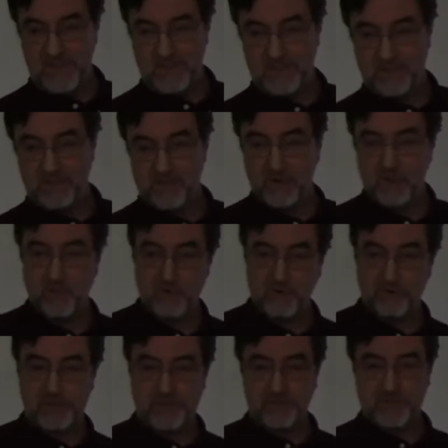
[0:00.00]
Uh, there are more
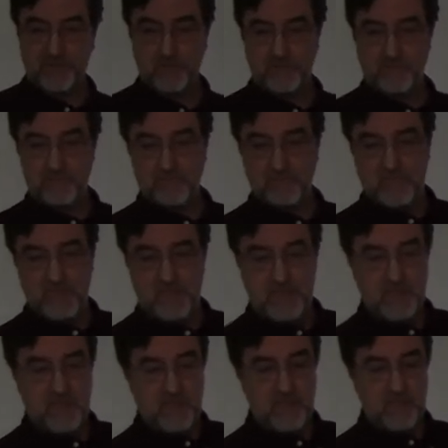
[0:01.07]
things.
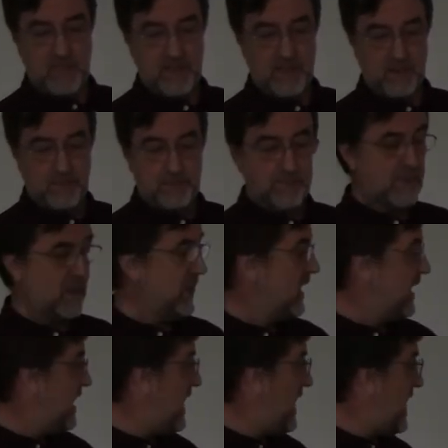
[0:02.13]
Um,
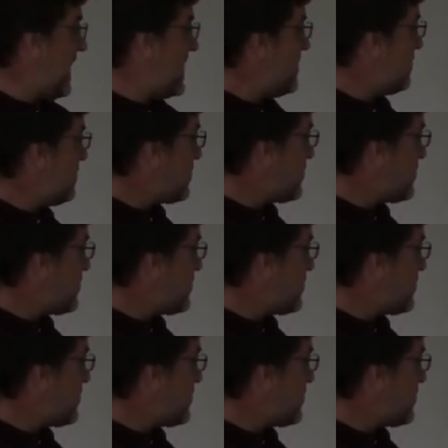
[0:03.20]
I have